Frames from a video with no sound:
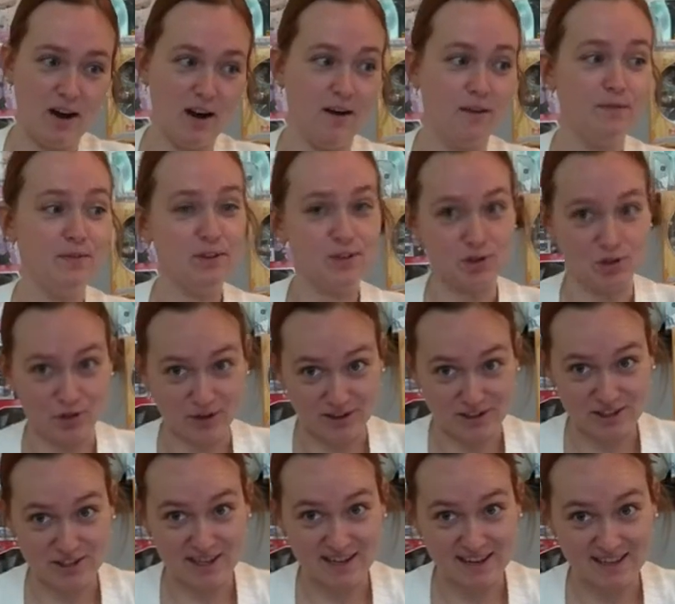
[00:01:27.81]
of
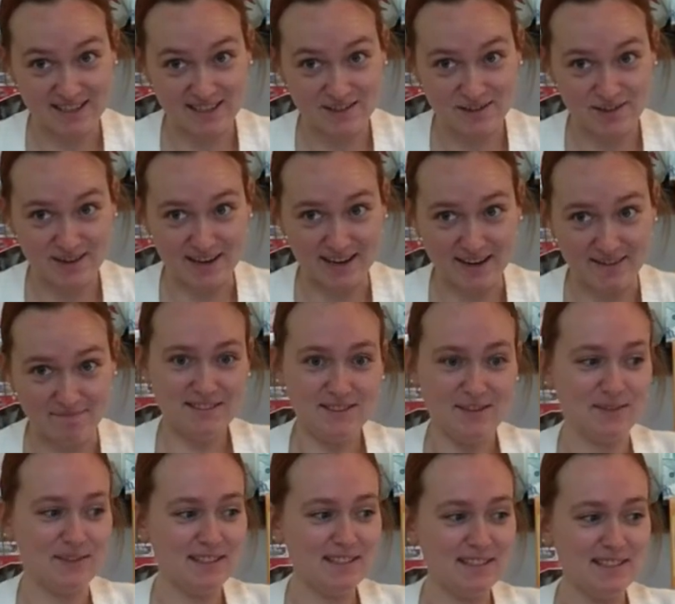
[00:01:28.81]
Joranji Katsuya.
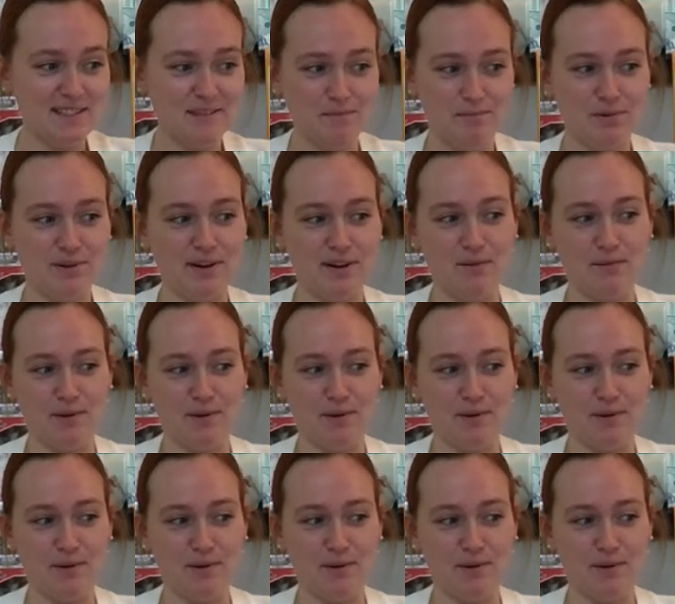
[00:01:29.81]
So this is a pretty